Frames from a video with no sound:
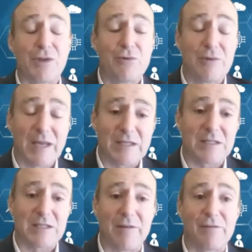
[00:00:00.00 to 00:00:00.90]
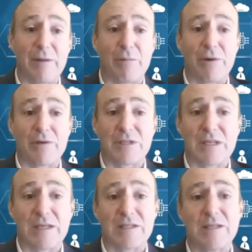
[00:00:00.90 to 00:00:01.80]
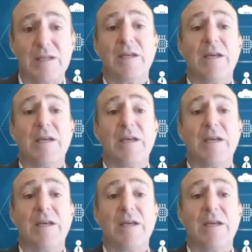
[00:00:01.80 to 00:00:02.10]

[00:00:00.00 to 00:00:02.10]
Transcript: through that discovery process